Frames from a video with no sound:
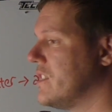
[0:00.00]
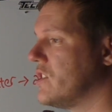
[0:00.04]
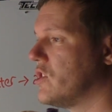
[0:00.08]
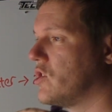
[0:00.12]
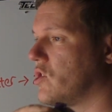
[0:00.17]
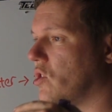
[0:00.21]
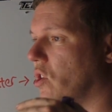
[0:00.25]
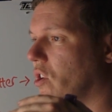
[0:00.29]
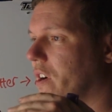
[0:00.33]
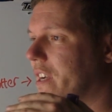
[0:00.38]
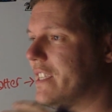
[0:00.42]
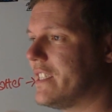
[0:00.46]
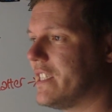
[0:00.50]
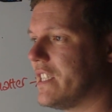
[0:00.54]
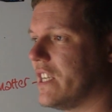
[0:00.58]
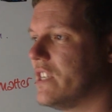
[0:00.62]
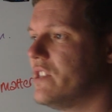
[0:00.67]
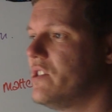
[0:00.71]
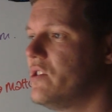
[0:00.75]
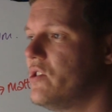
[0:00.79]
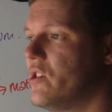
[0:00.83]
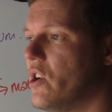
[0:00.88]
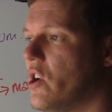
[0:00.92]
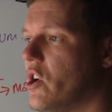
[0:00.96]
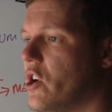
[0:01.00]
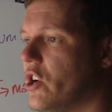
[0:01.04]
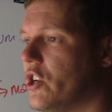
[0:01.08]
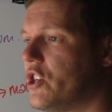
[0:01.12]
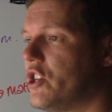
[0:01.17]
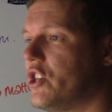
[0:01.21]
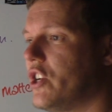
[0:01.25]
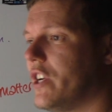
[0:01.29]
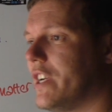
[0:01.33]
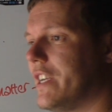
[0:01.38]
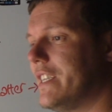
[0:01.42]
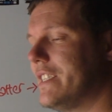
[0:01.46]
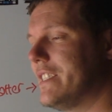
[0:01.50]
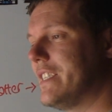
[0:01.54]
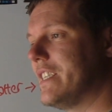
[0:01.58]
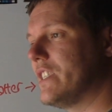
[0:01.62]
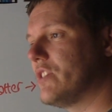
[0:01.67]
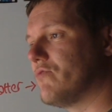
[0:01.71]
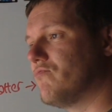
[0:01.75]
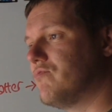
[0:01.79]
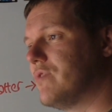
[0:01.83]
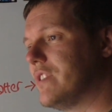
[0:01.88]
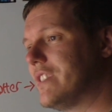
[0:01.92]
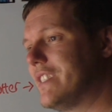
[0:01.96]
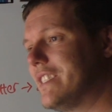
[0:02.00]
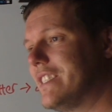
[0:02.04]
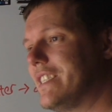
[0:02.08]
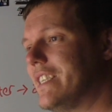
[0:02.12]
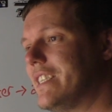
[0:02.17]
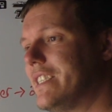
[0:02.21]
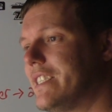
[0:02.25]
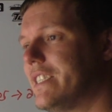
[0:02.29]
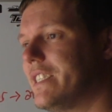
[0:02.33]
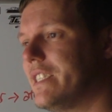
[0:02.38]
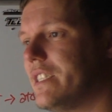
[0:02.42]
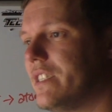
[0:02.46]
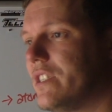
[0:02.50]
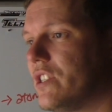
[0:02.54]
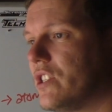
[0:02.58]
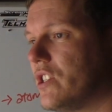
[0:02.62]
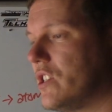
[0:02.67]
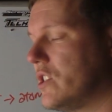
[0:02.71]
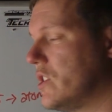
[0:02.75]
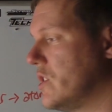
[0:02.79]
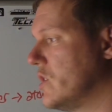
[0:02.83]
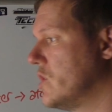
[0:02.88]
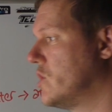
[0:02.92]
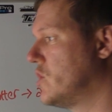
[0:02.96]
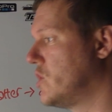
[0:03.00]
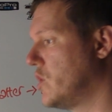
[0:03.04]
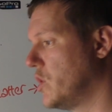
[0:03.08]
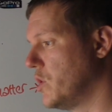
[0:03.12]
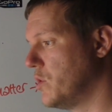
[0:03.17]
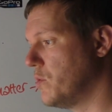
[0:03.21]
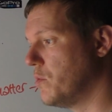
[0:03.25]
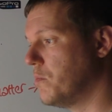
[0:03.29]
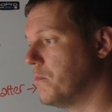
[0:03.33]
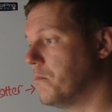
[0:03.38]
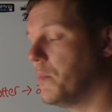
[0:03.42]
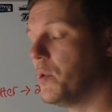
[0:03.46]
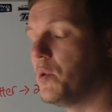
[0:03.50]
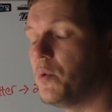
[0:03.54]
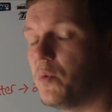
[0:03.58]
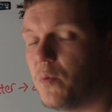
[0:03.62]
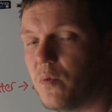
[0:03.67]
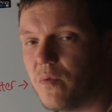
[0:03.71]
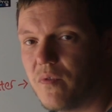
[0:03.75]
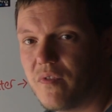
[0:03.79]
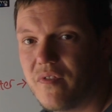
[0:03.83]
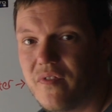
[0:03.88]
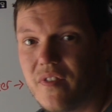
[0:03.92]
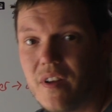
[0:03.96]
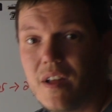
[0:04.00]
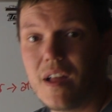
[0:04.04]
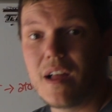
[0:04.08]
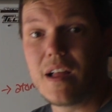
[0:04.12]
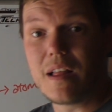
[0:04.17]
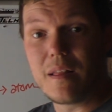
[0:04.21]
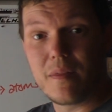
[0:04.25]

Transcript: So its inertia is its resistance to move.